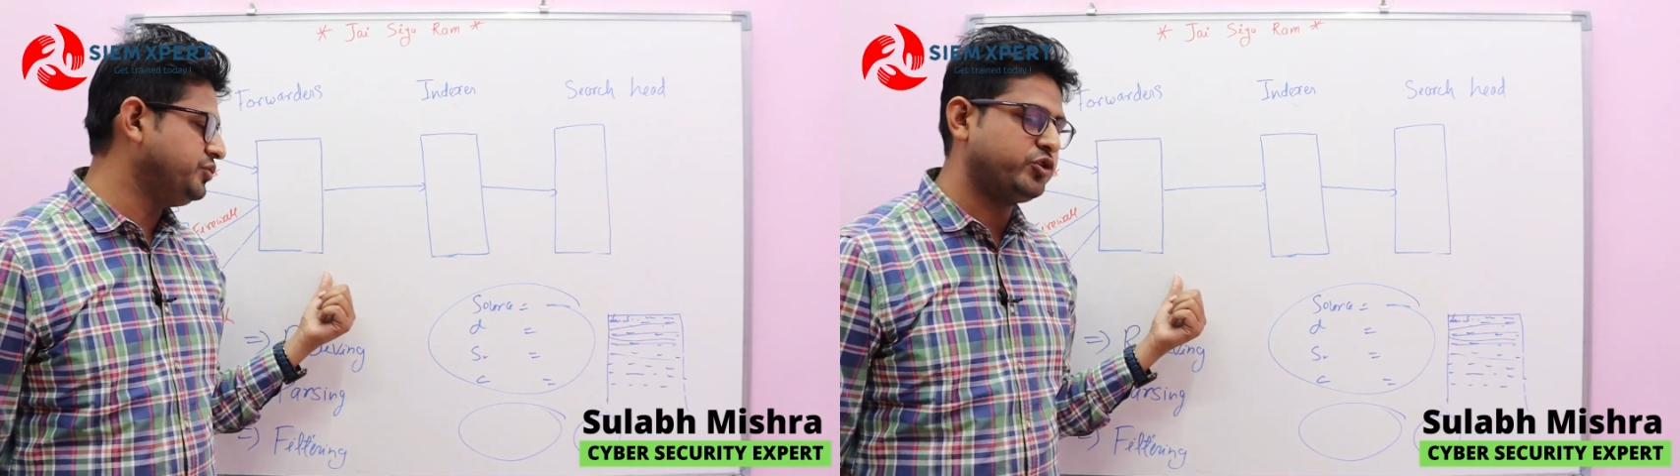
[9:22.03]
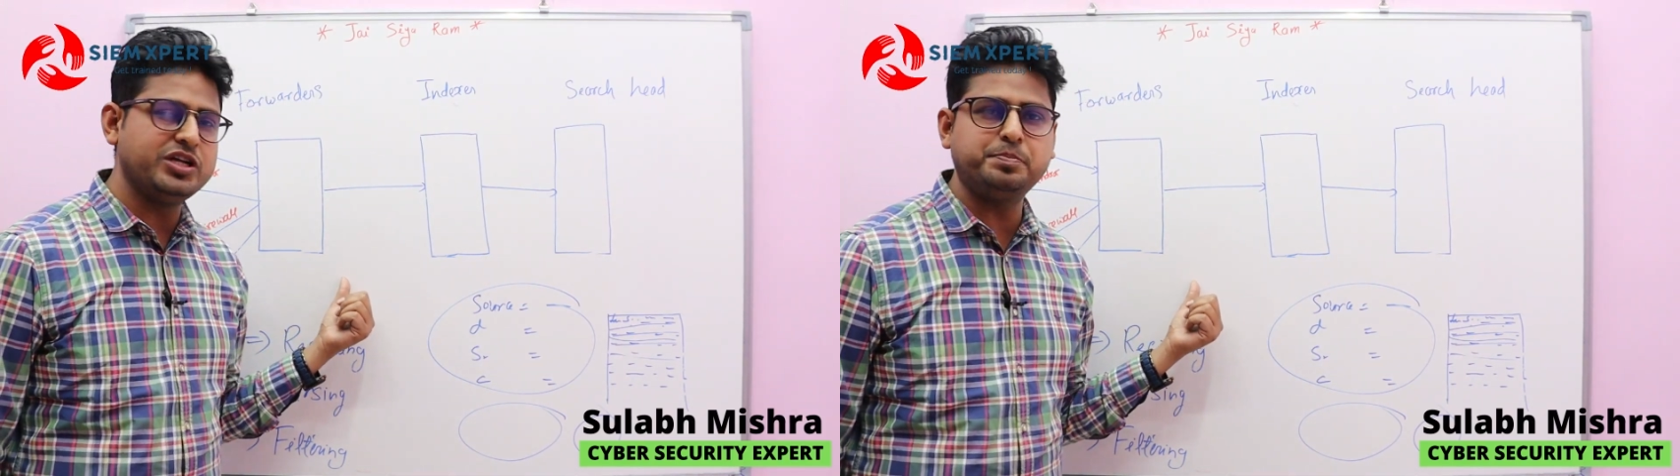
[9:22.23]

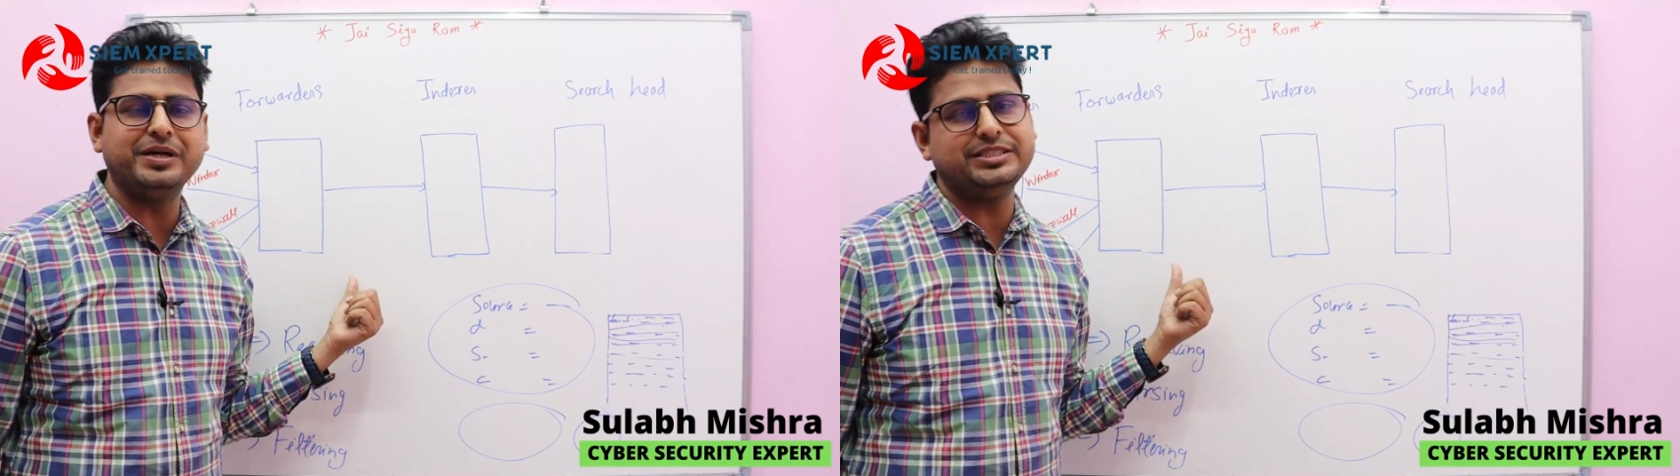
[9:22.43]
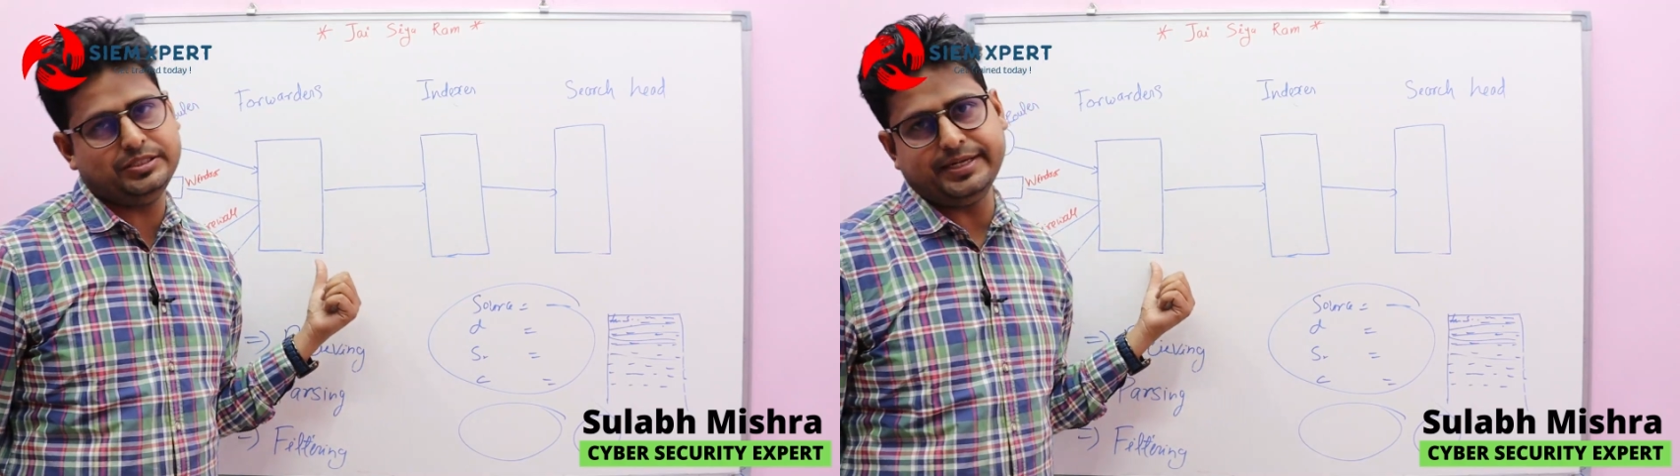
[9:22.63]
We call it
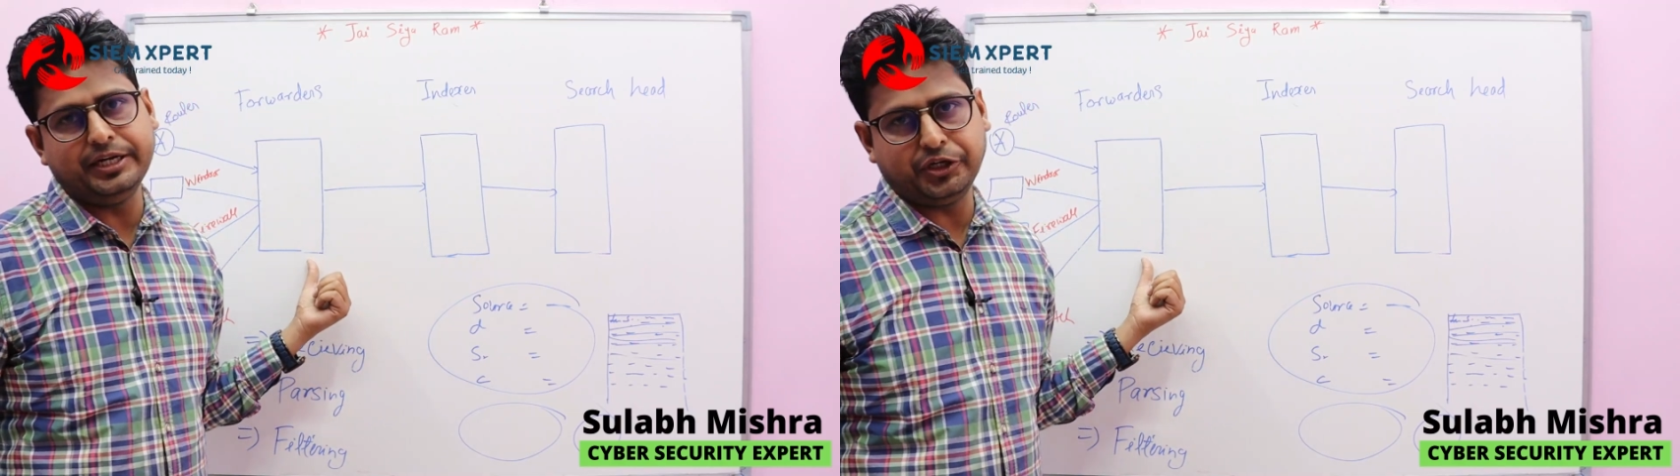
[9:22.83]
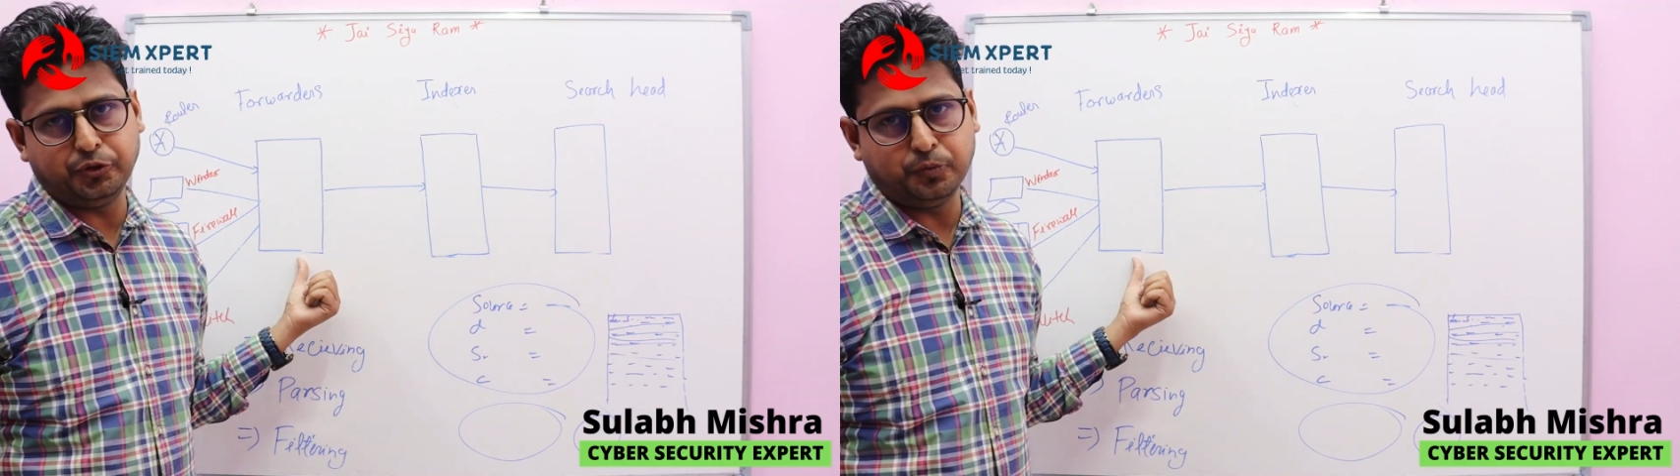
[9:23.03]

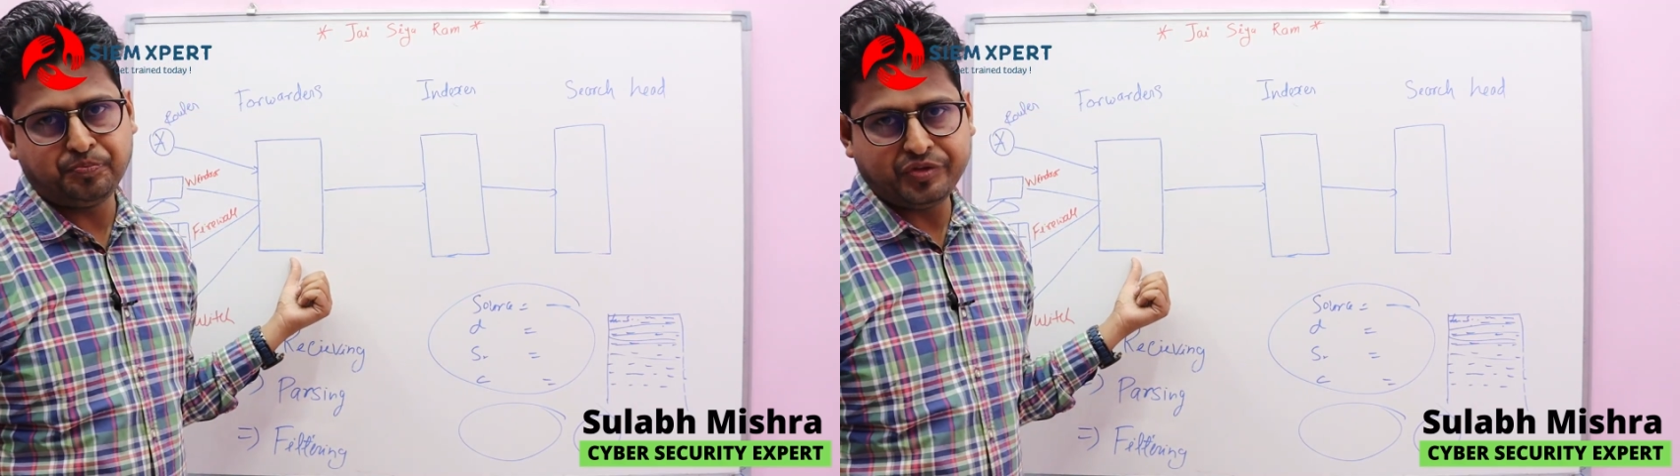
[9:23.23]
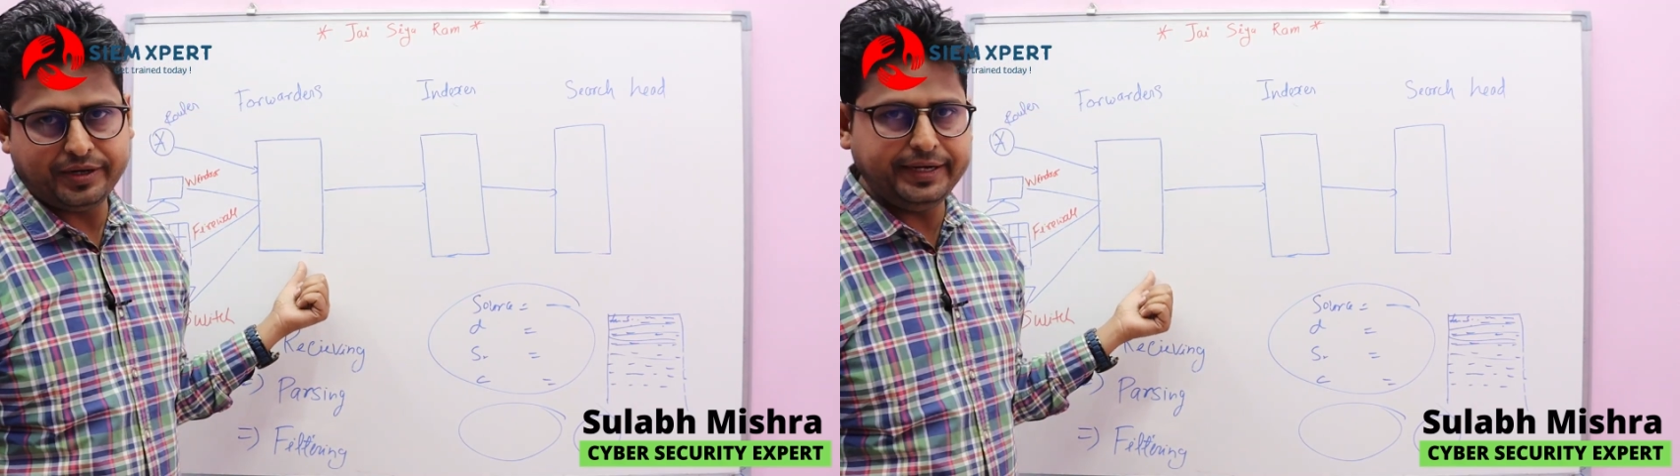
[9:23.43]
persistent queue,
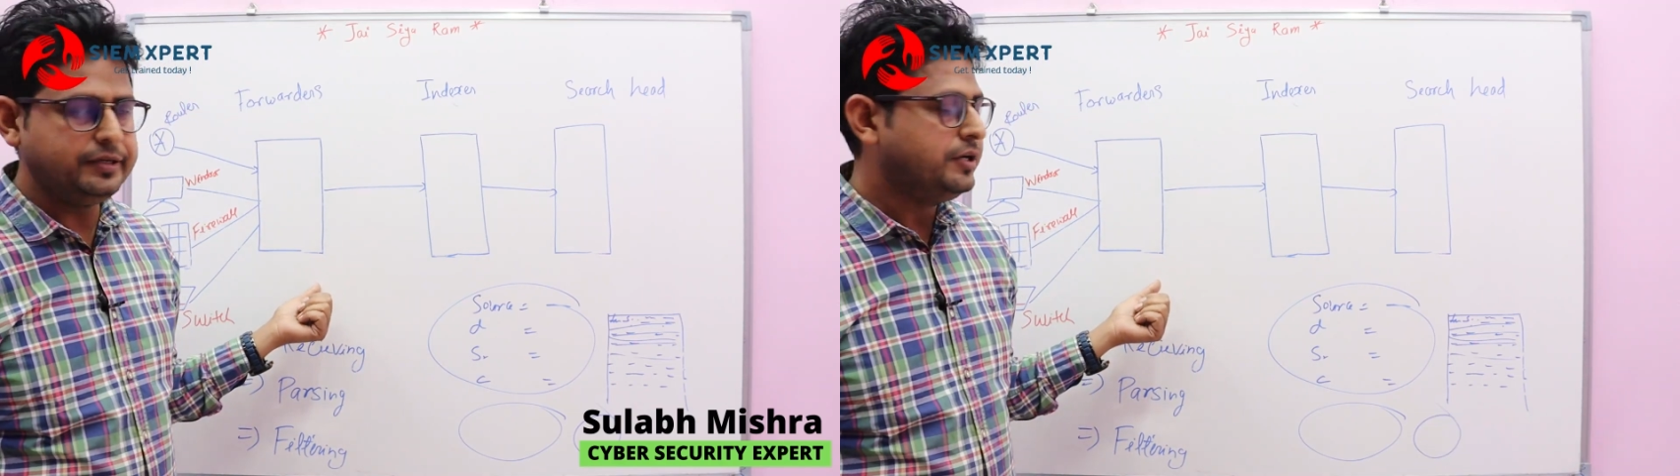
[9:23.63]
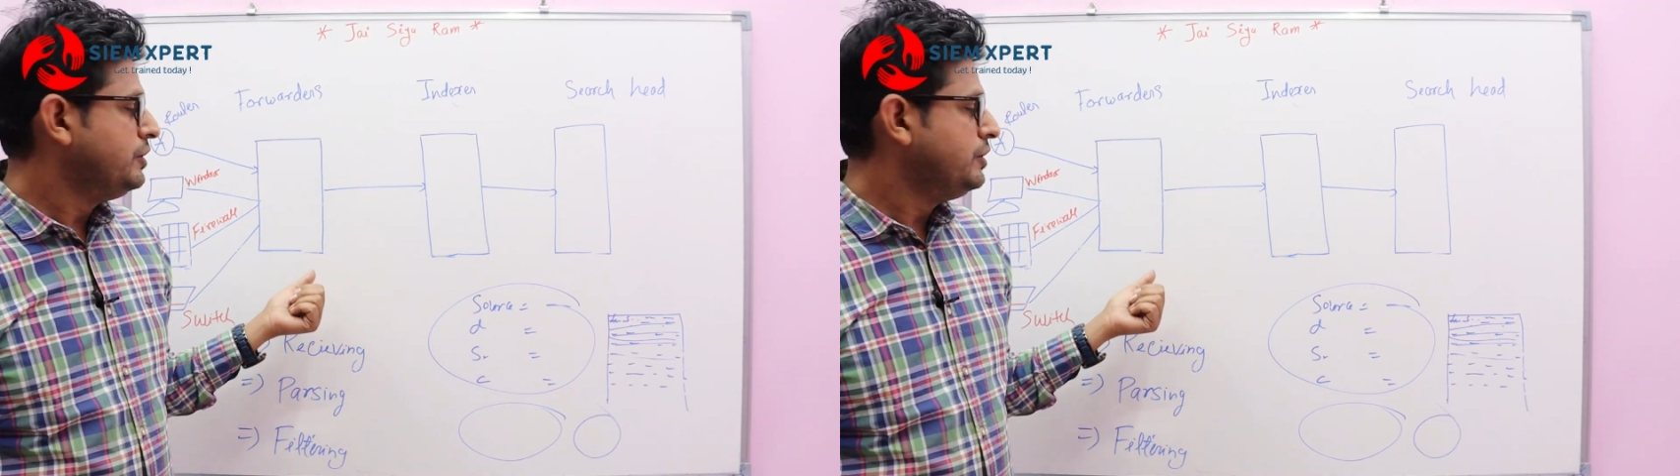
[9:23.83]
right?